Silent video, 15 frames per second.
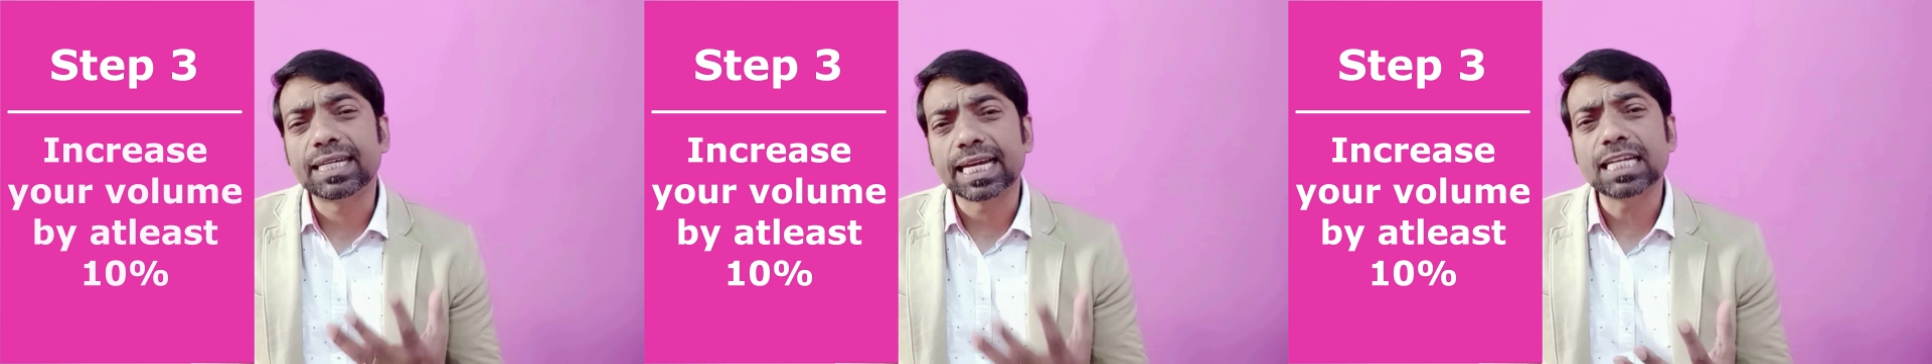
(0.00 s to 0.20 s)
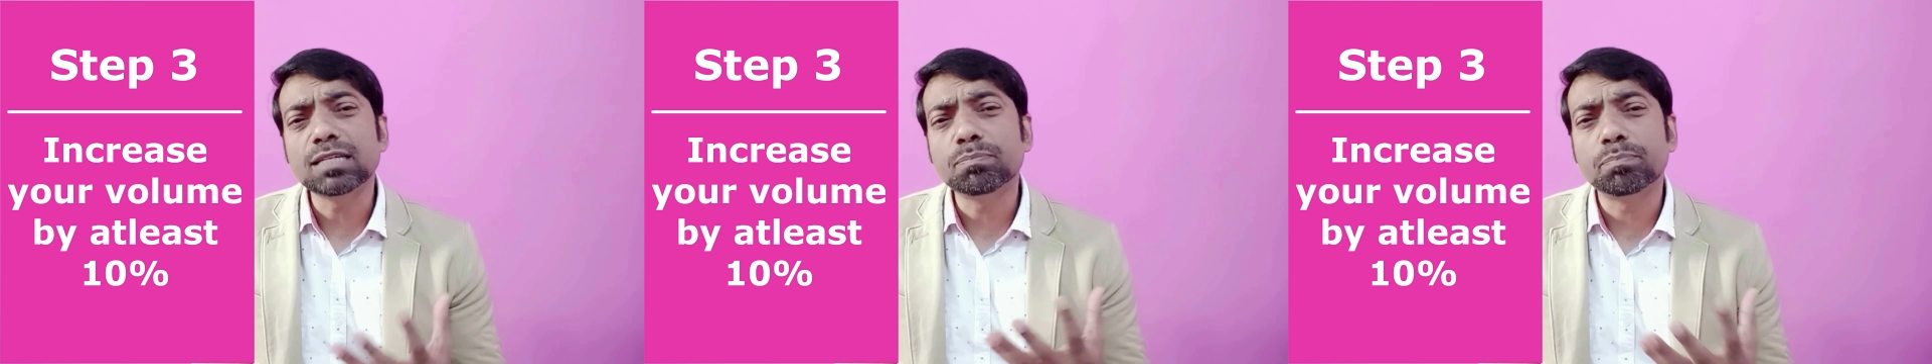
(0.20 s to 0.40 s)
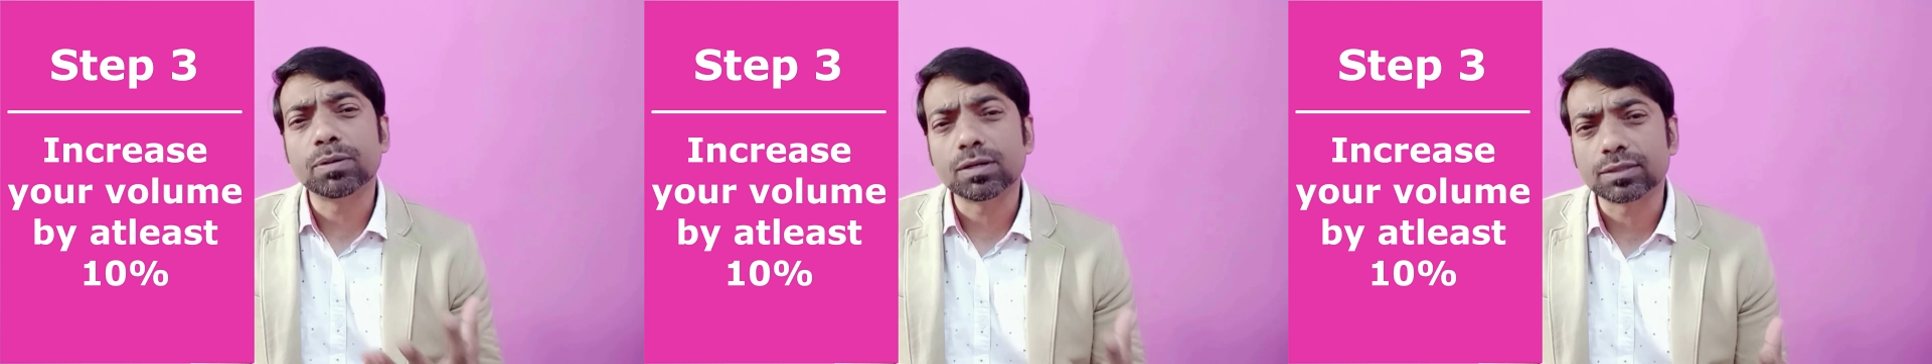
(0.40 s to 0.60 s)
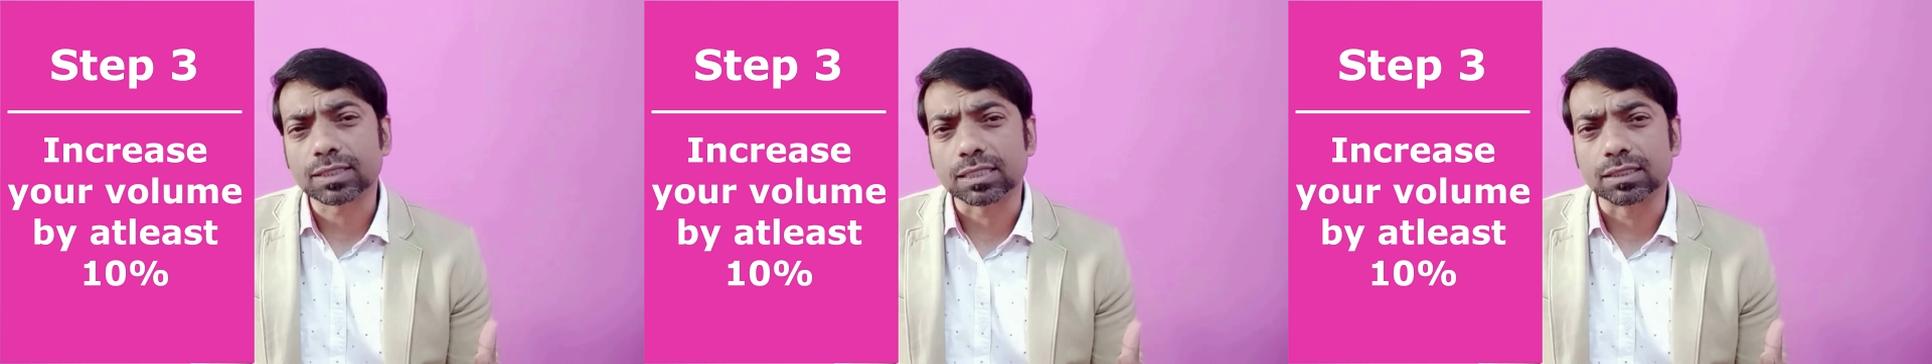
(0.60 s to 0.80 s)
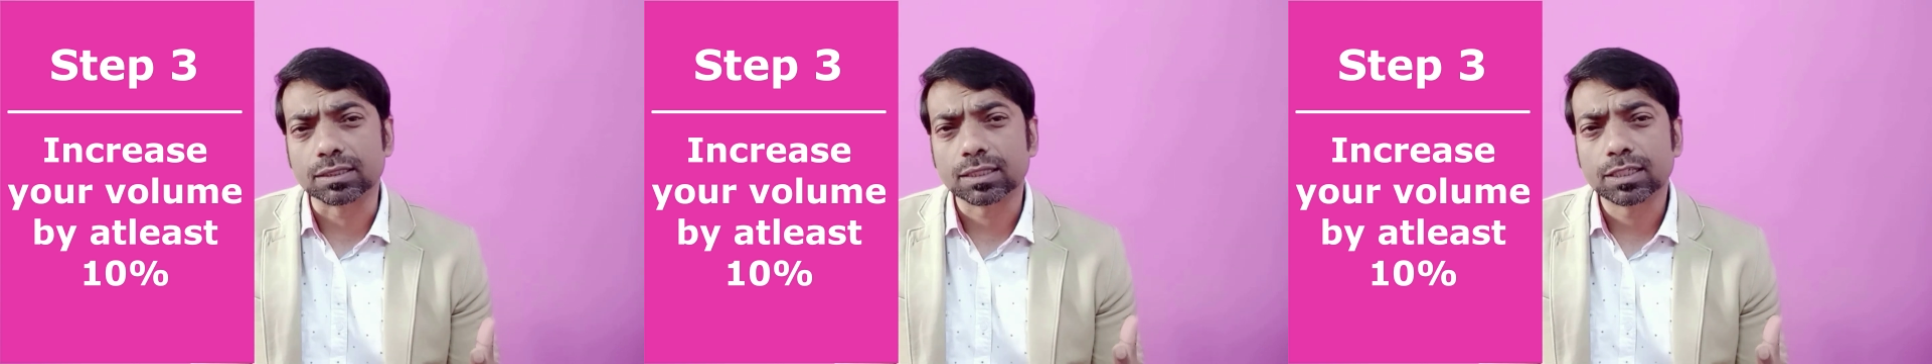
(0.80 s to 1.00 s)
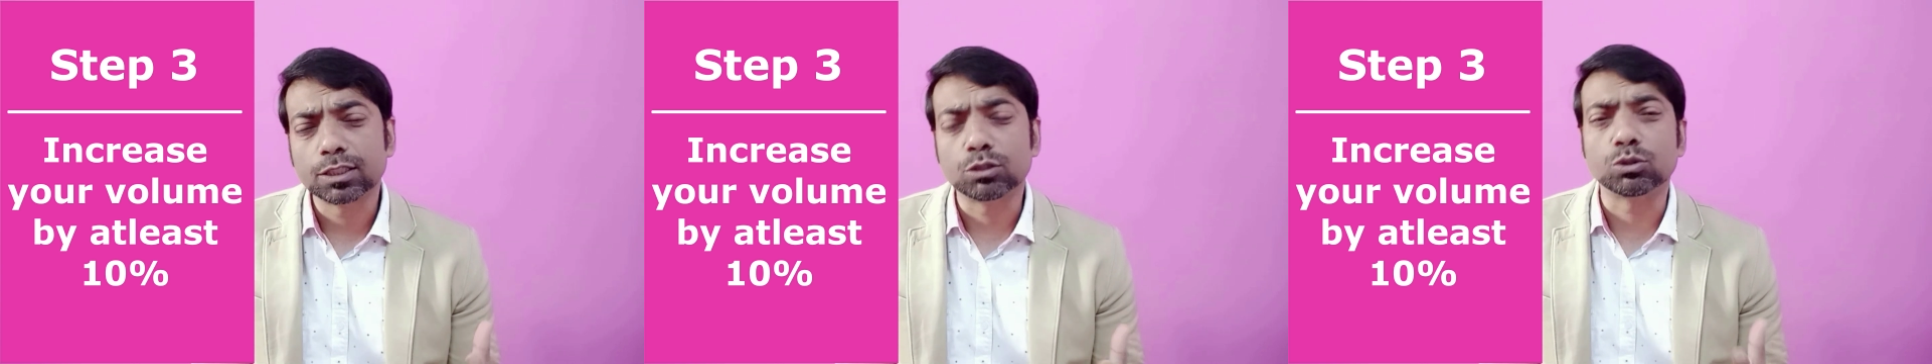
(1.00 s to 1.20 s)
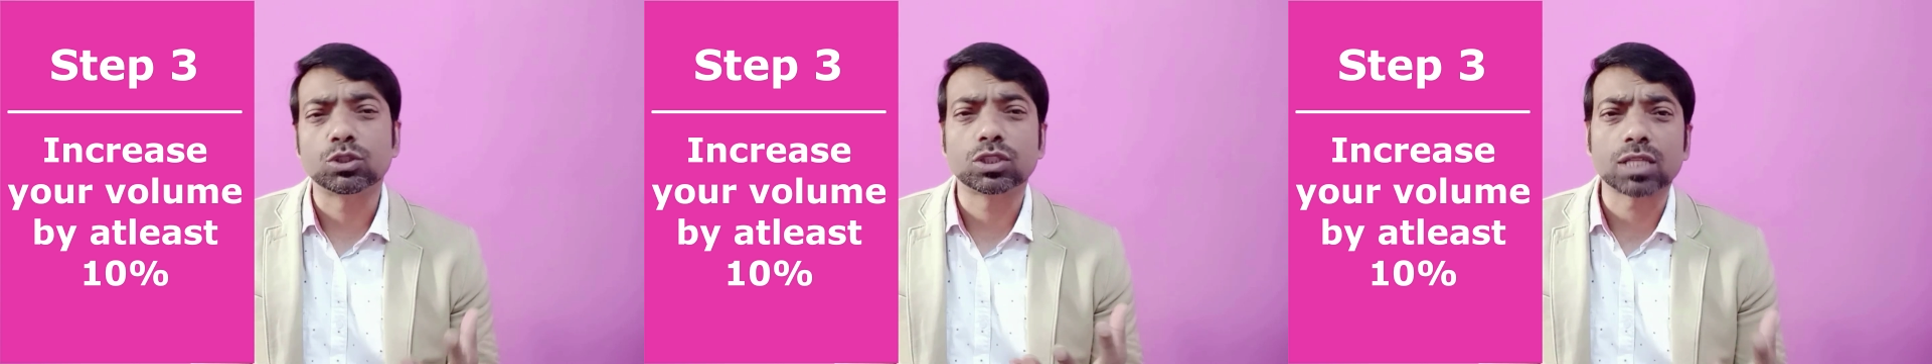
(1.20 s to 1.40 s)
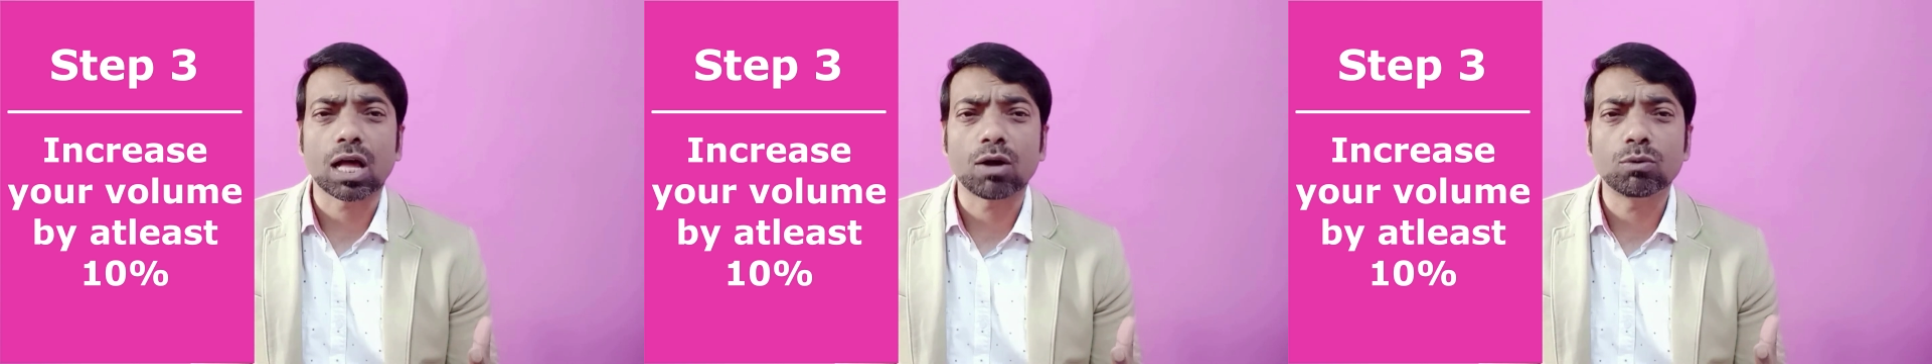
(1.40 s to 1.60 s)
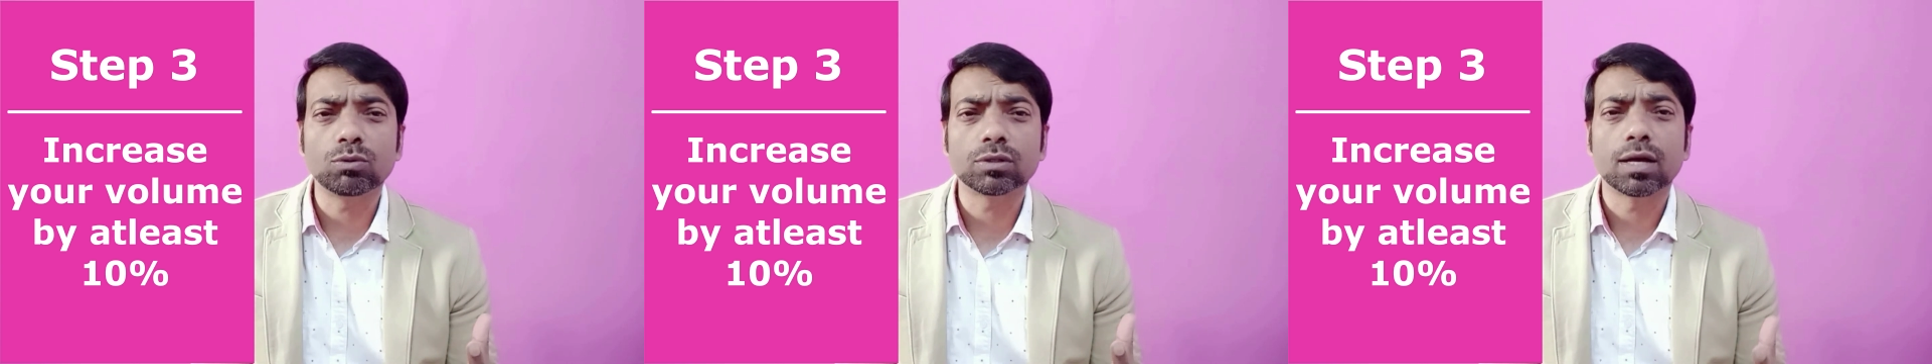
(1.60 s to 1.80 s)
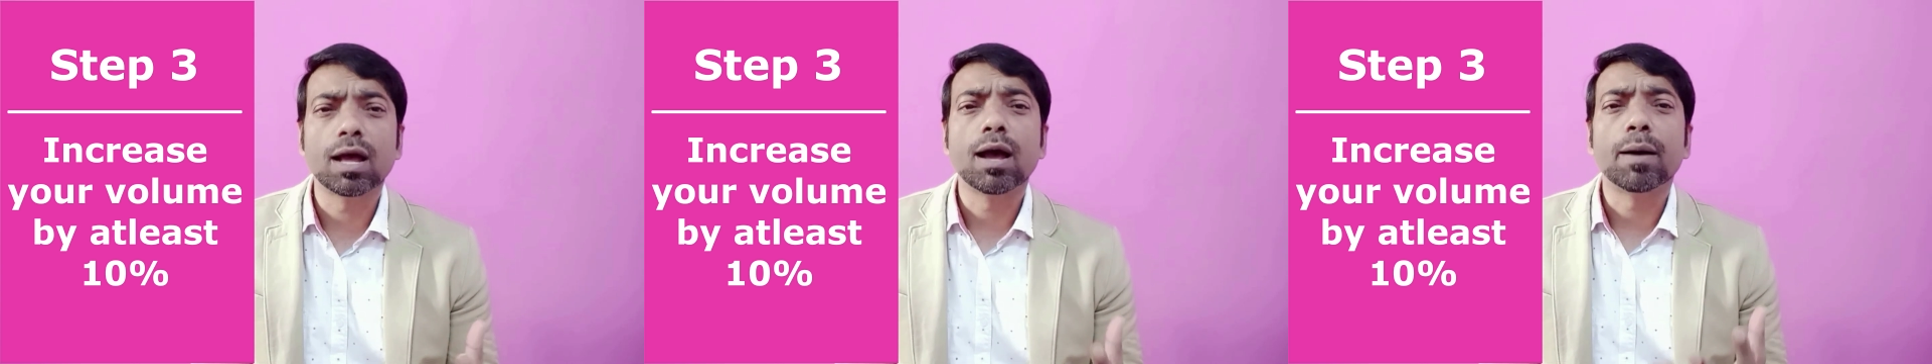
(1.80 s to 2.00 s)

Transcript: 10% to sound